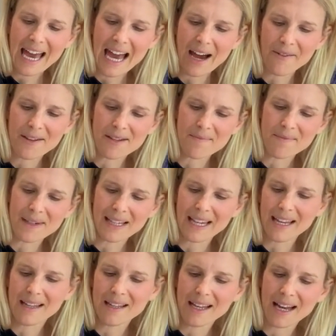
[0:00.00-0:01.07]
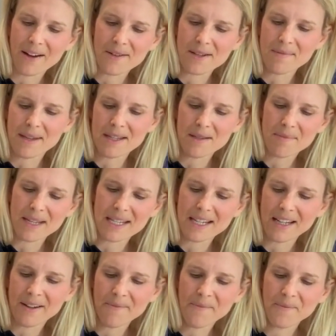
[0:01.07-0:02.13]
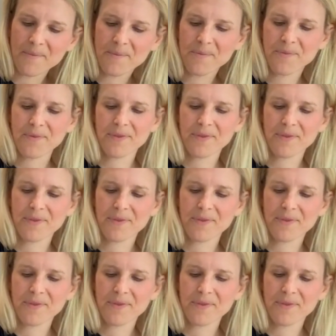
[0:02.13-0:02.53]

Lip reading: how it's meant to be done.